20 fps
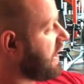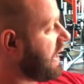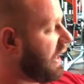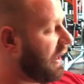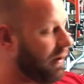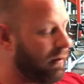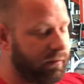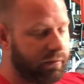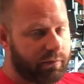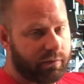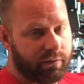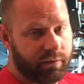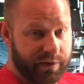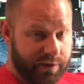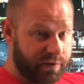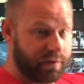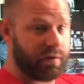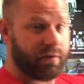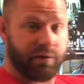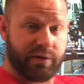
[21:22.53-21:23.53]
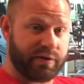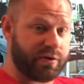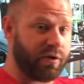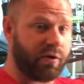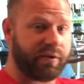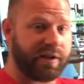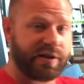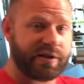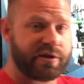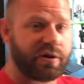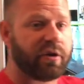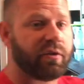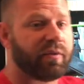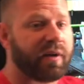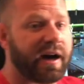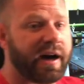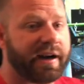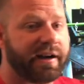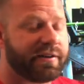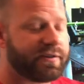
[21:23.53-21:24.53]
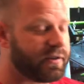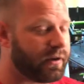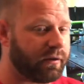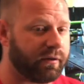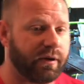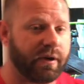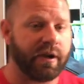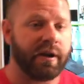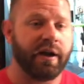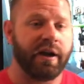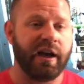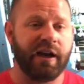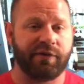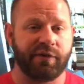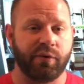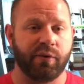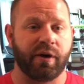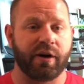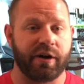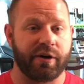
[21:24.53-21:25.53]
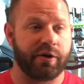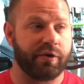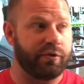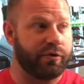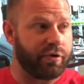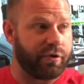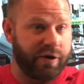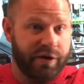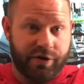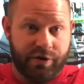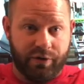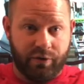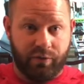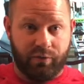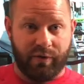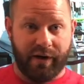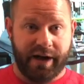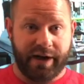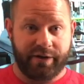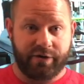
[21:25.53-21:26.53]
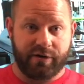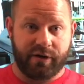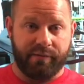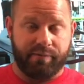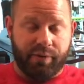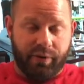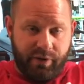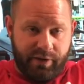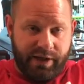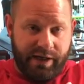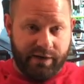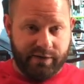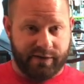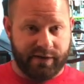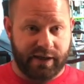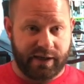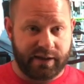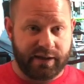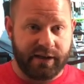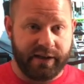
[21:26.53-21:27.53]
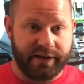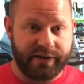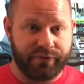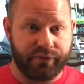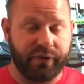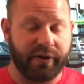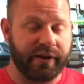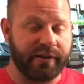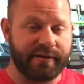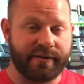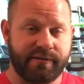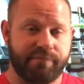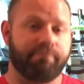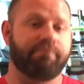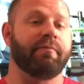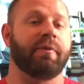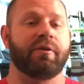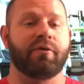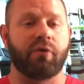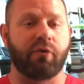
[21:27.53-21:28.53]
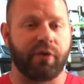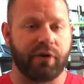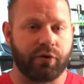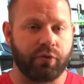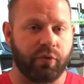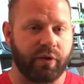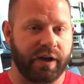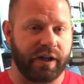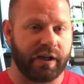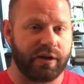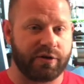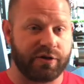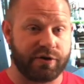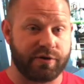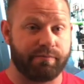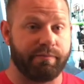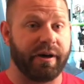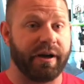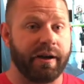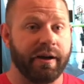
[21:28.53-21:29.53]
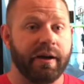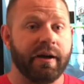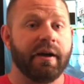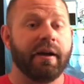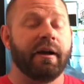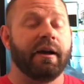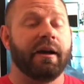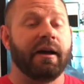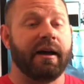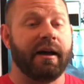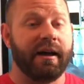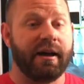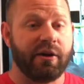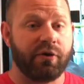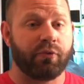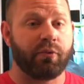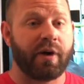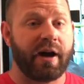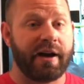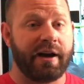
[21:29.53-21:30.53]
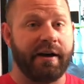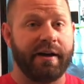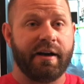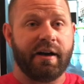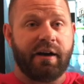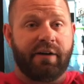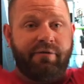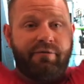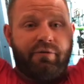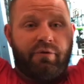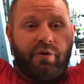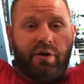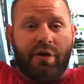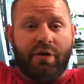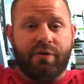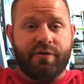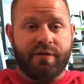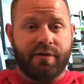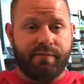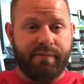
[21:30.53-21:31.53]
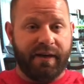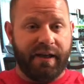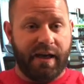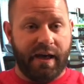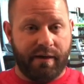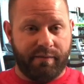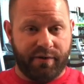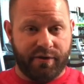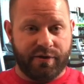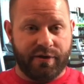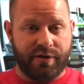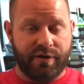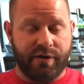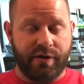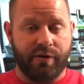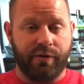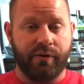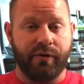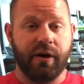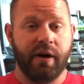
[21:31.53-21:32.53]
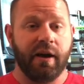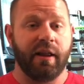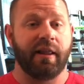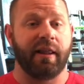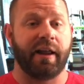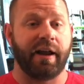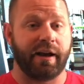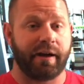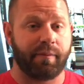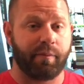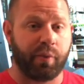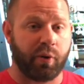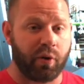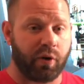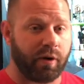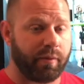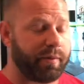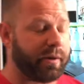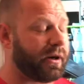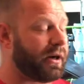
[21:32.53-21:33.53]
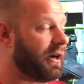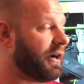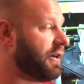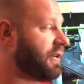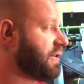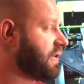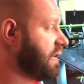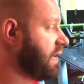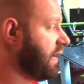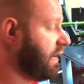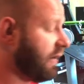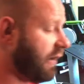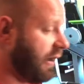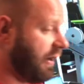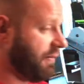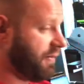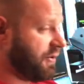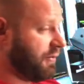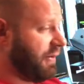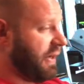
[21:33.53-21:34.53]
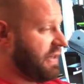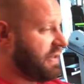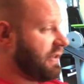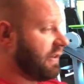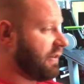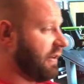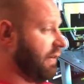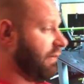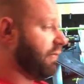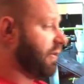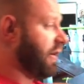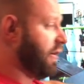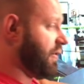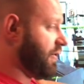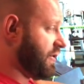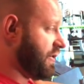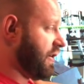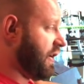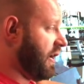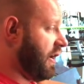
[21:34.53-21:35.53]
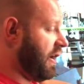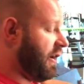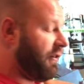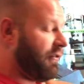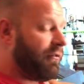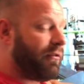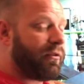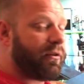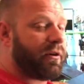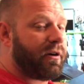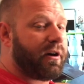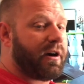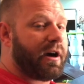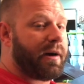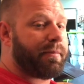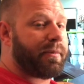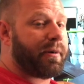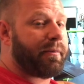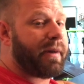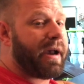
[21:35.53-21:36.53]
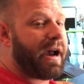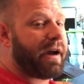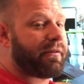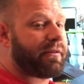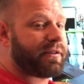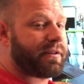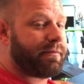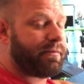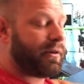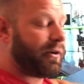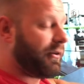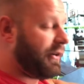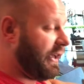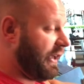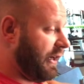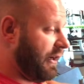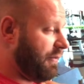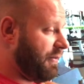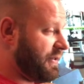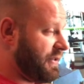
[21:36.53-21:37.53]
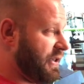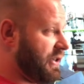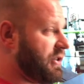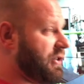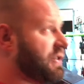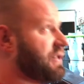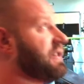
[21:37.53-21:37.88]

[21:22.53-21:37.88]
okay, it's only so wide, so if you want to do traditional wide grip pull downs like this, well, it's only 20 inches, but it is wide enough for you to be able to do like pull aparts, so basically rows for upper back with a pronated position.